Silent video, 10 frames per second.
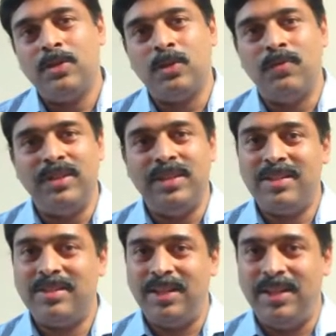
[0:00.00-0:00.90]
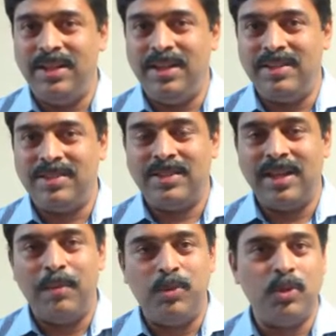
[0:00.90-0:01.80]
So with these three Ds,
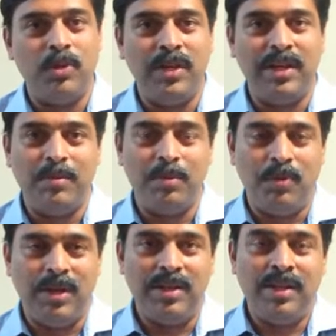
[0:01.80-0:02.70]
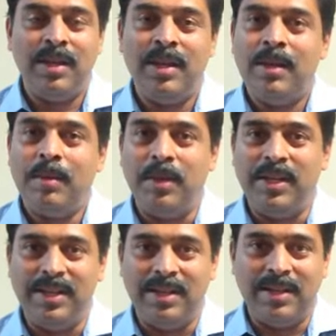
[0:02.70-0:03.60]
I'm sure we can prevent
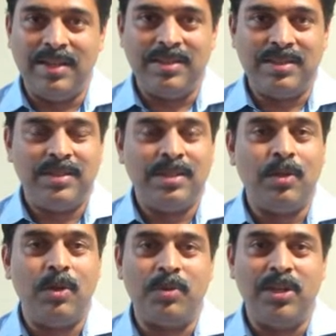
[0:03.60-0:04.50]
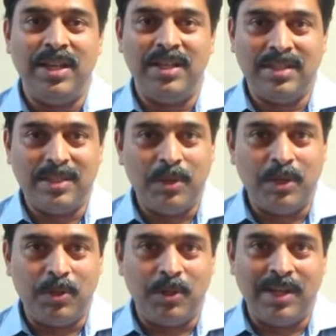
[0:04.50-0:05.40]
many illness, not only in this
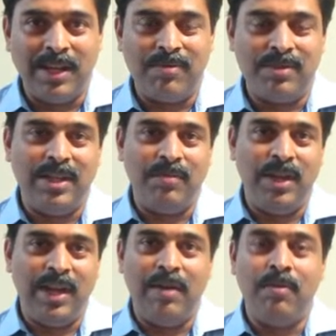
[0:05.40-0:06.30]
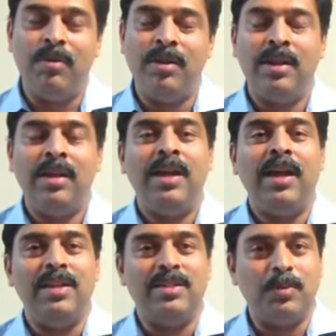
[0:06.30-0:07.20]
particular life that we have,
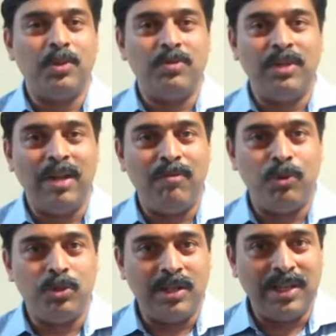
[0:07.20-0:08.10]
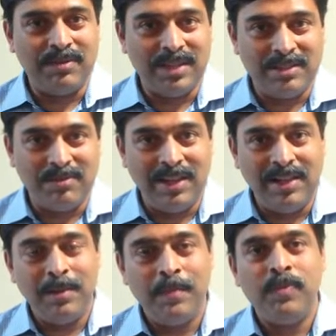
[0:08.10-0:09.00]
and suppose we have future lives as
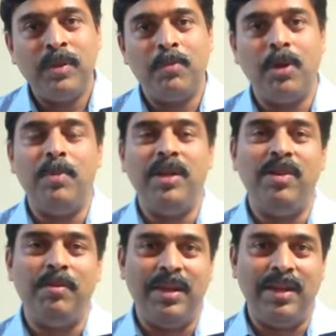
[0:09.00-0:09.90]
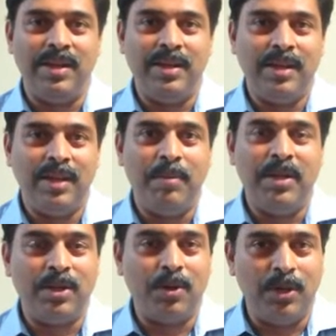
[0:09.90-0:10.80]
well, probably we may get a
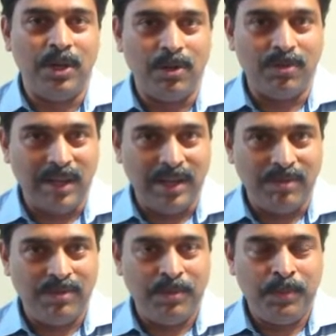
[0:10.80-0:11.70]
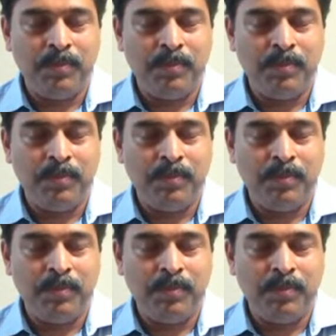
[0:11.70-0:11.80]
better quality of life.